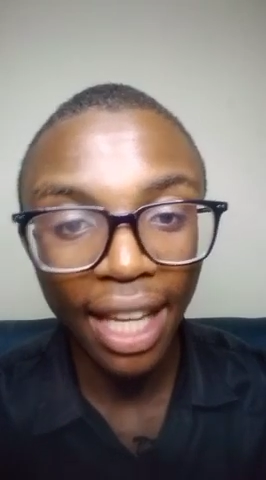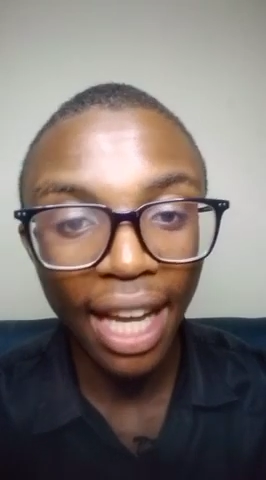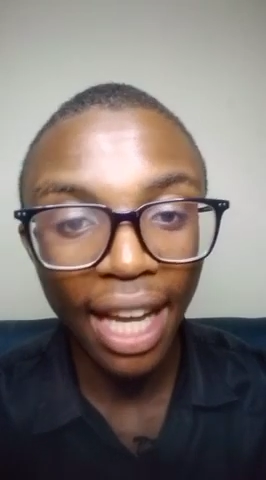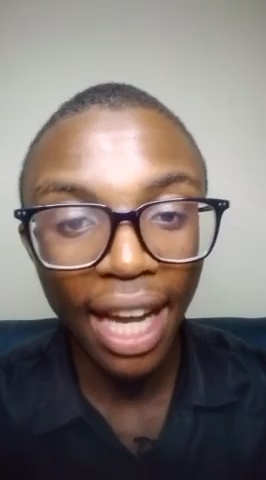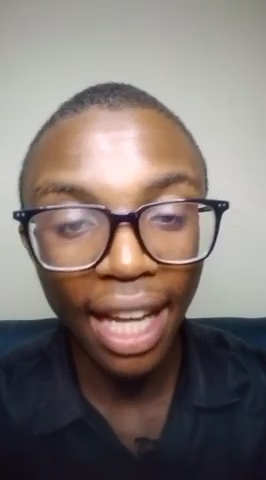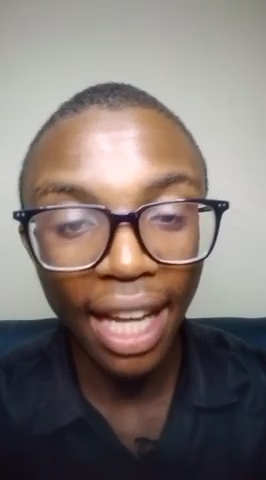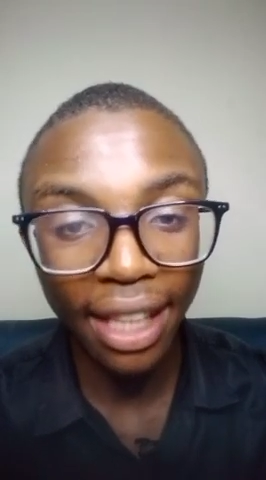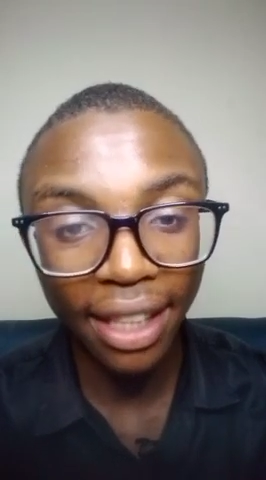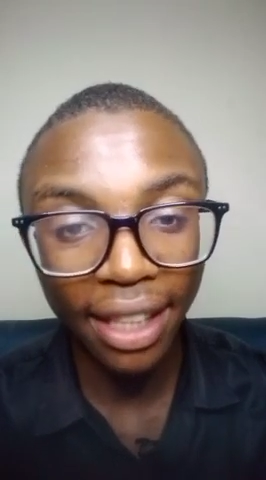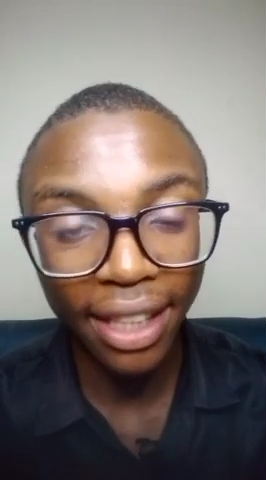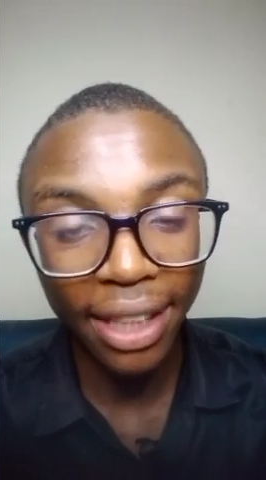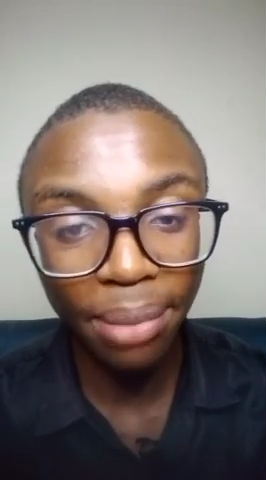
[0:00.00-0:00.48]

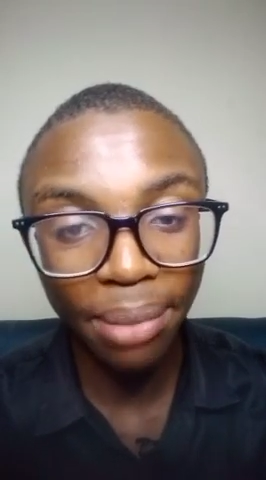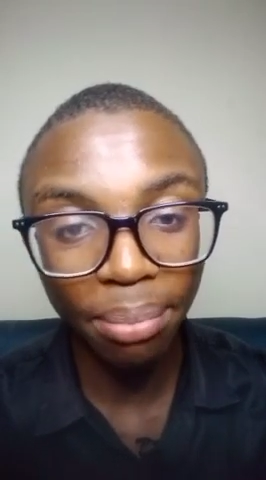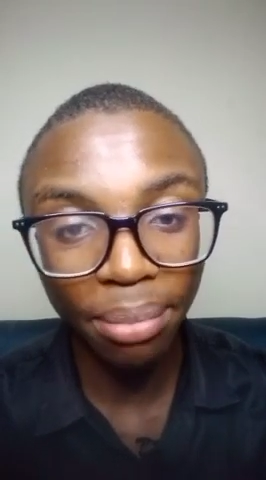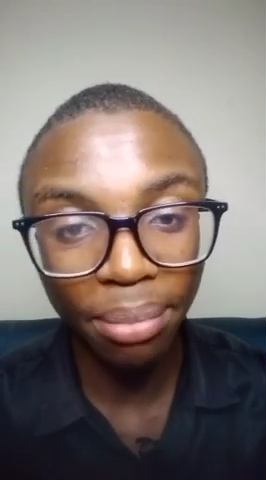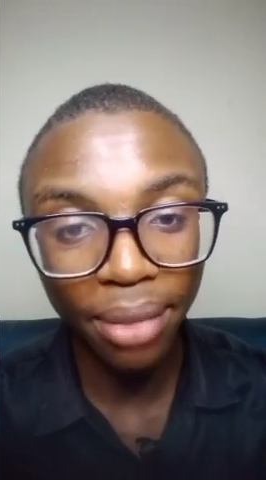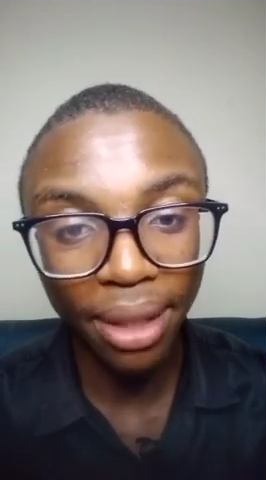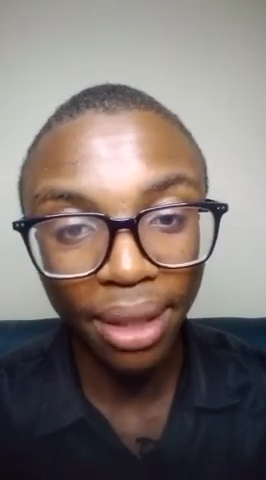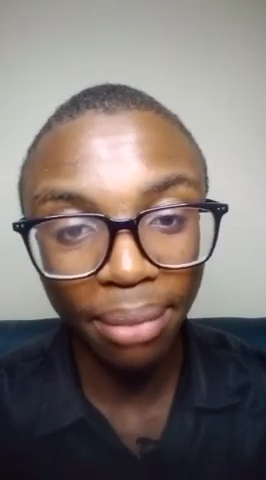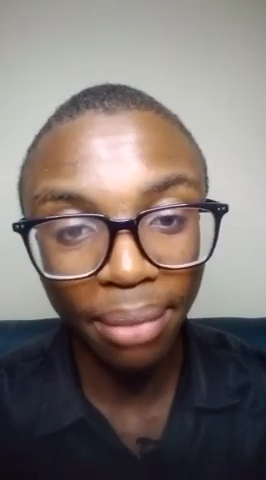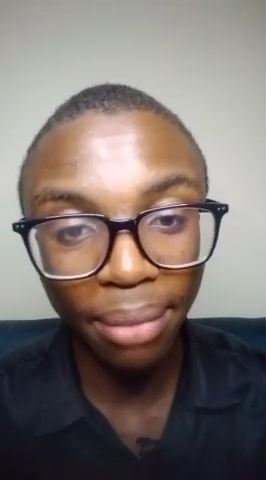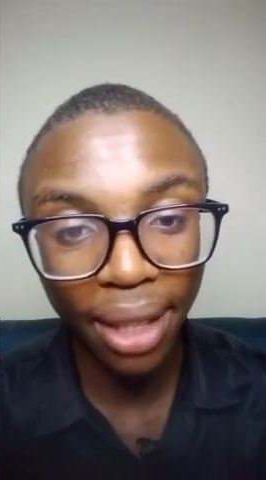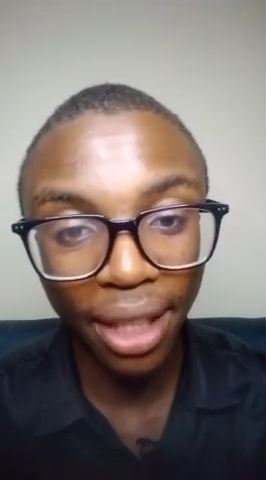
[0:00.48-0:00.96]
At this
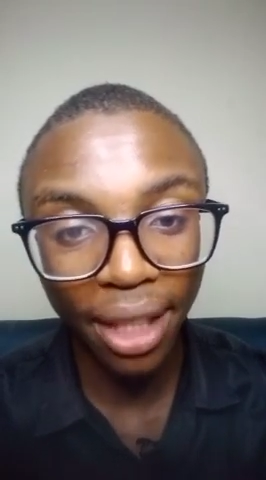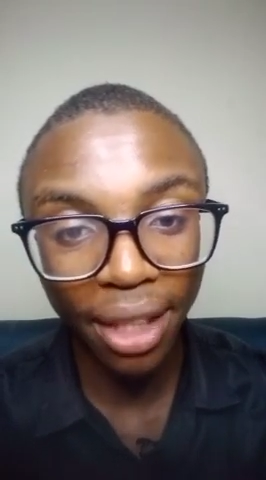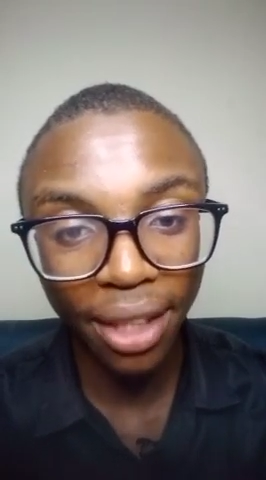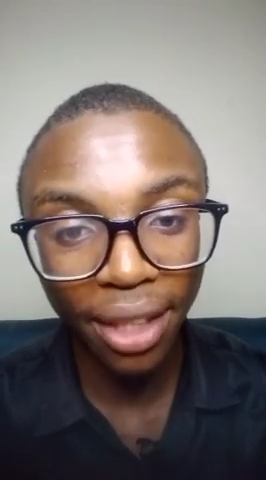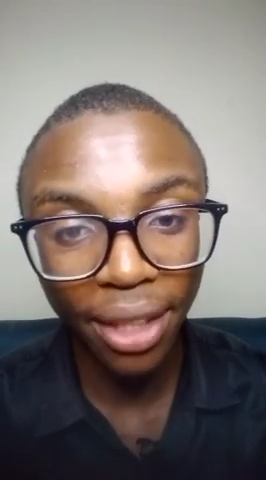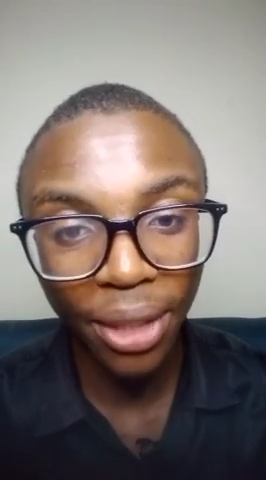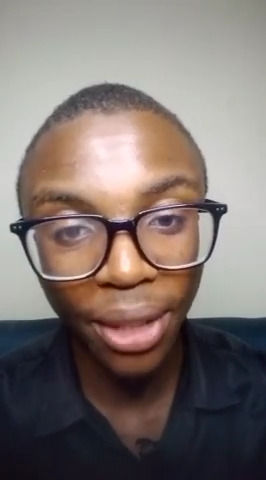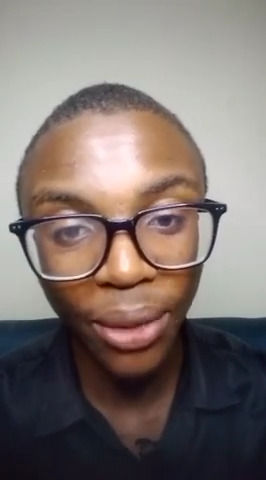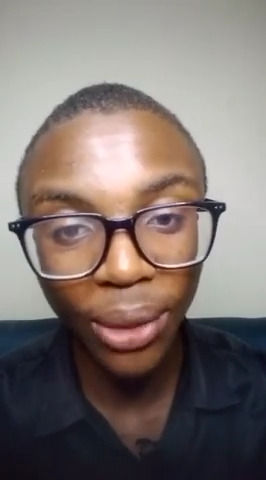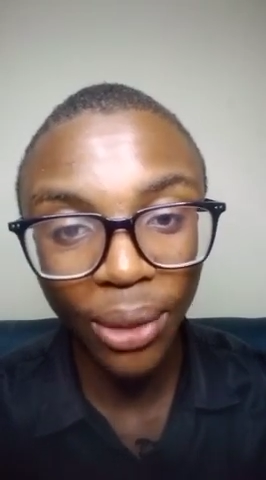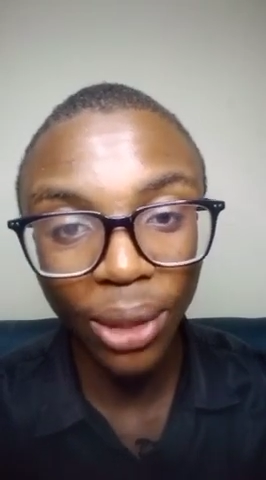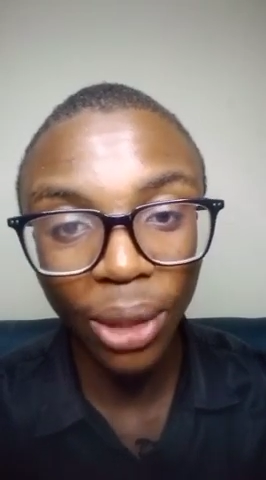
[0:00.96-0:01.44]
BMI,
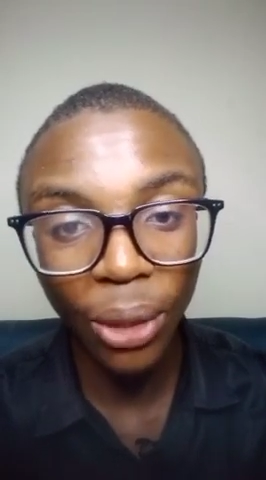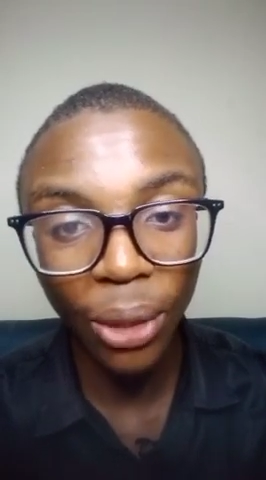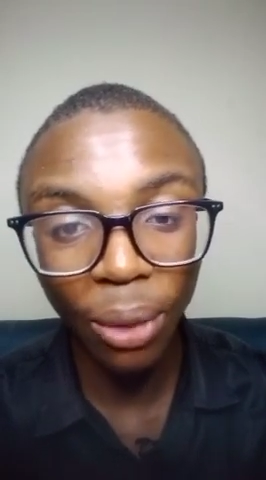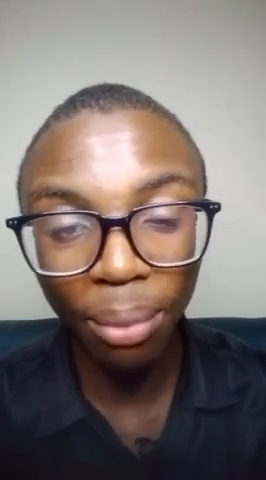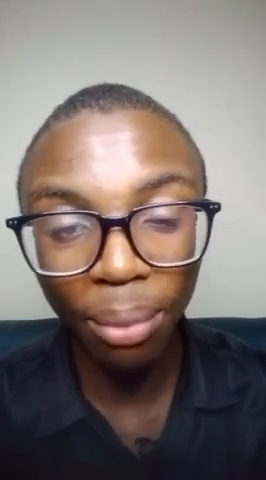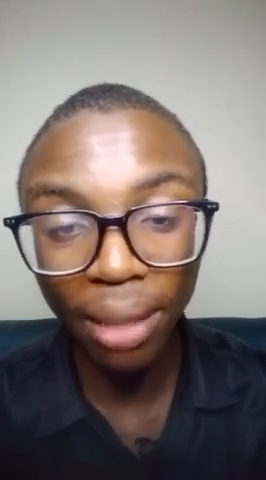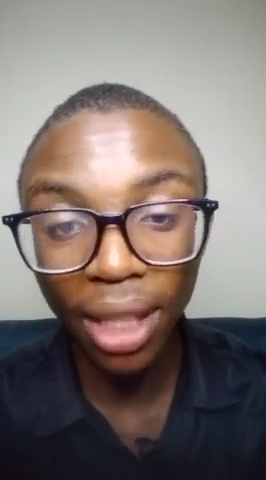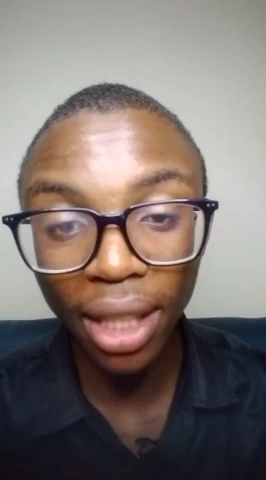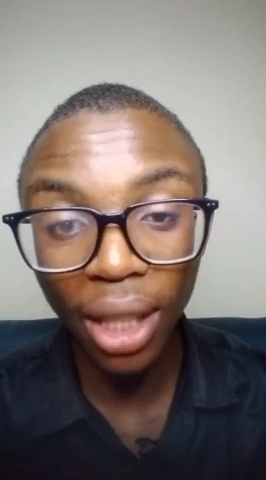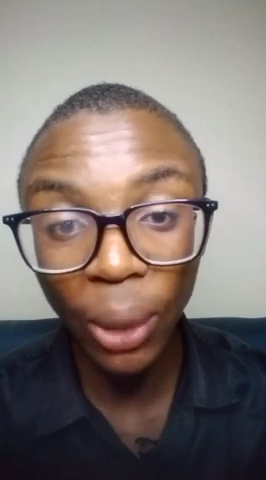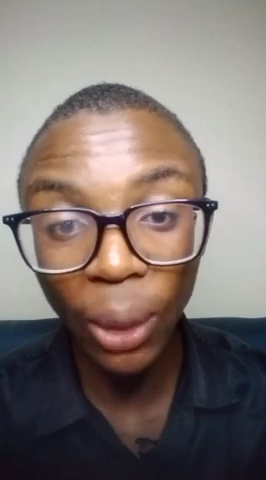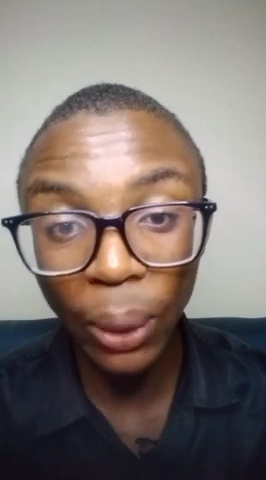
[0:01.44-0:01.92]
you
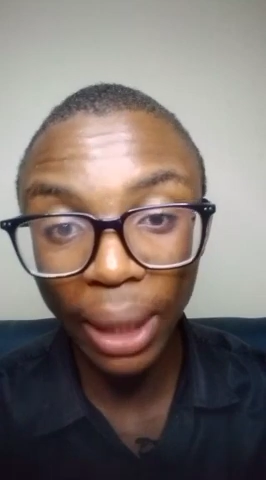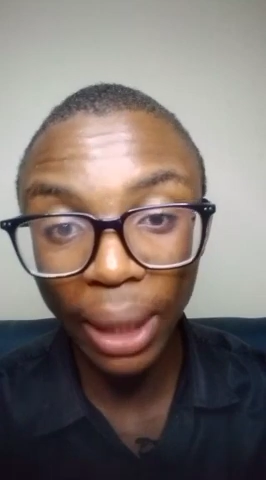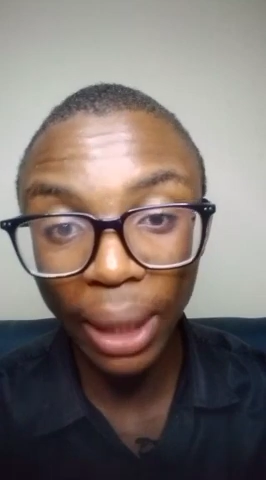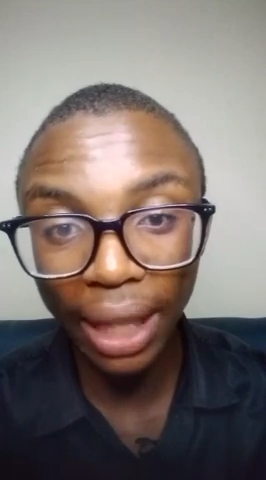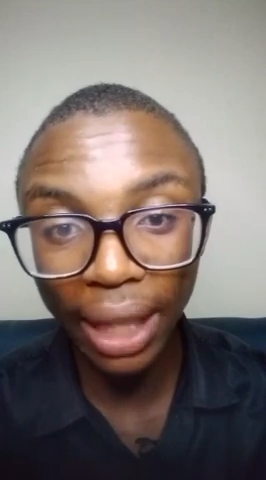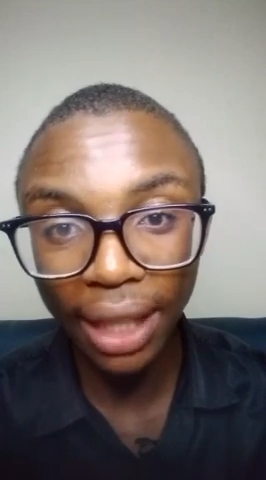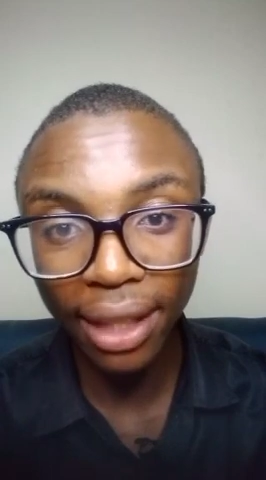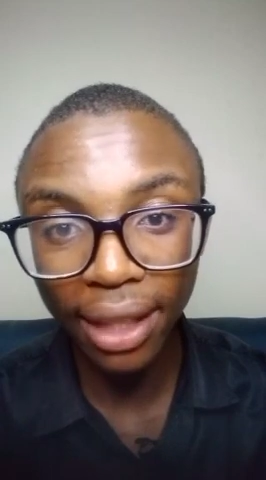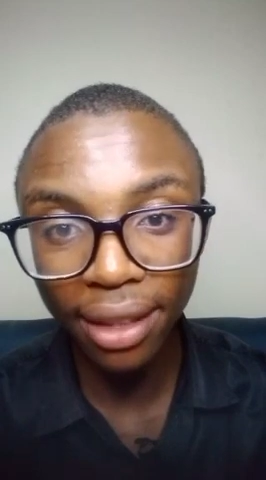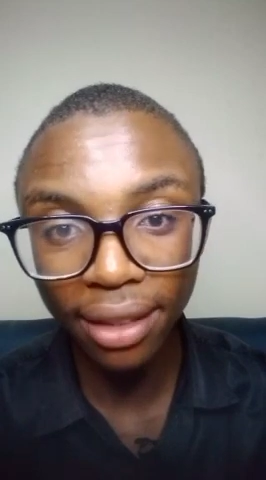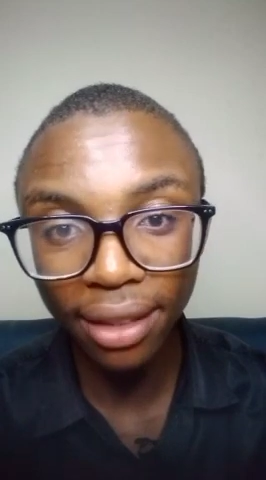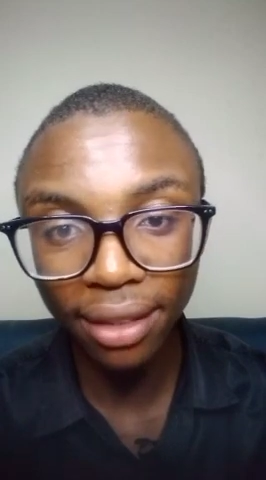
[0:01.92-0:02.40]
normally look
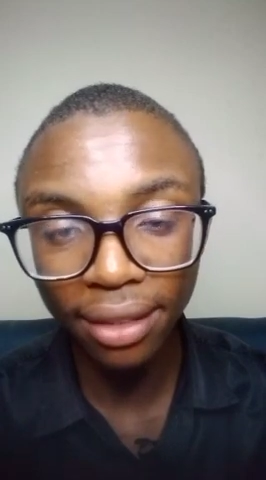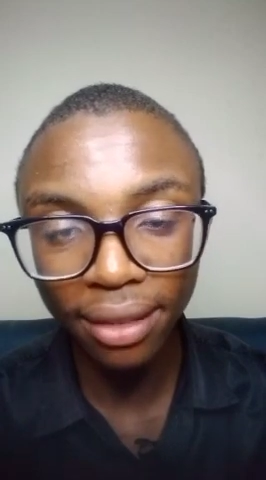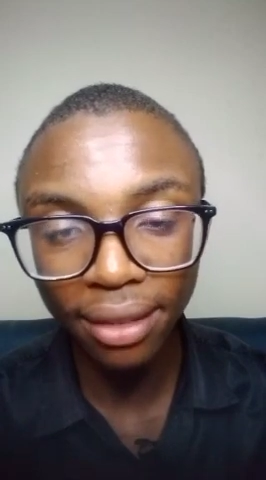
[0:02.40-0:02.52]
lean.